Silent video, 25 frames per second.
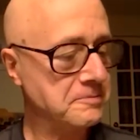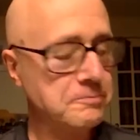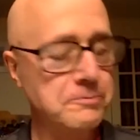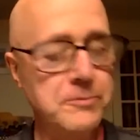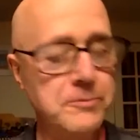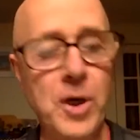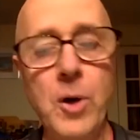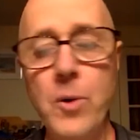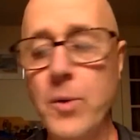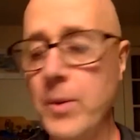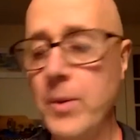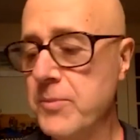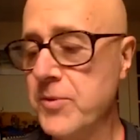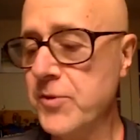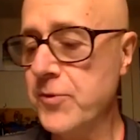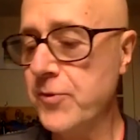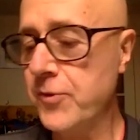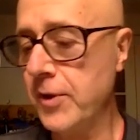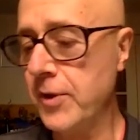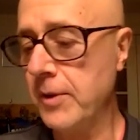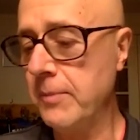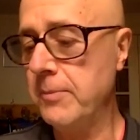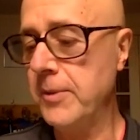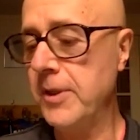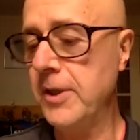poems
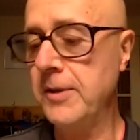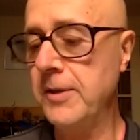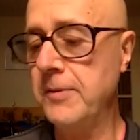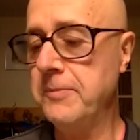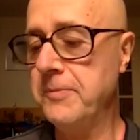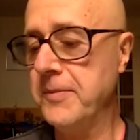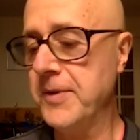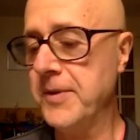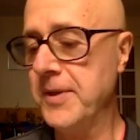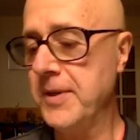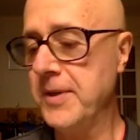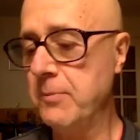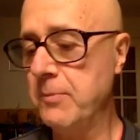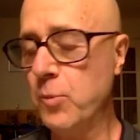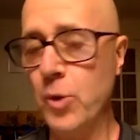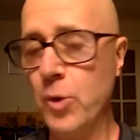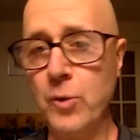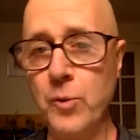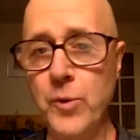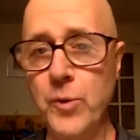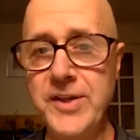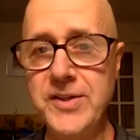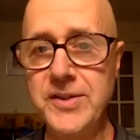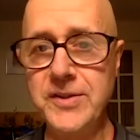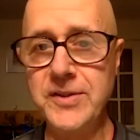from more
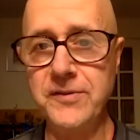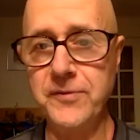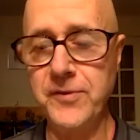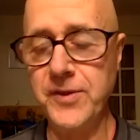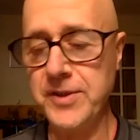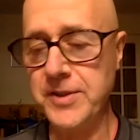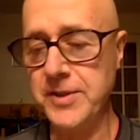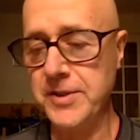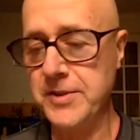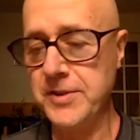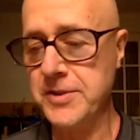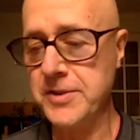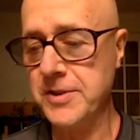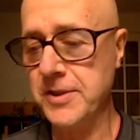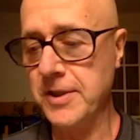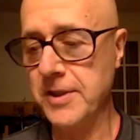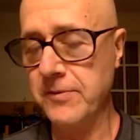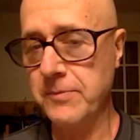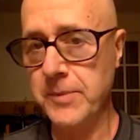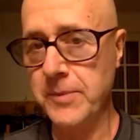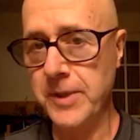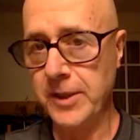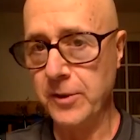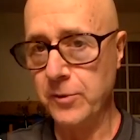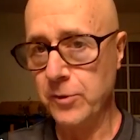recent vintage
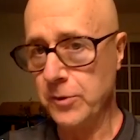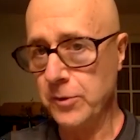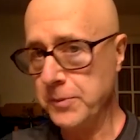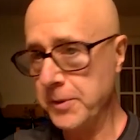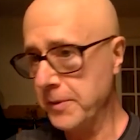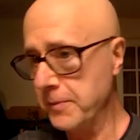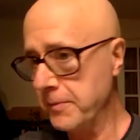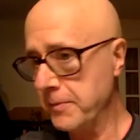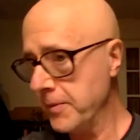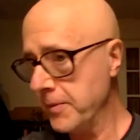of my group.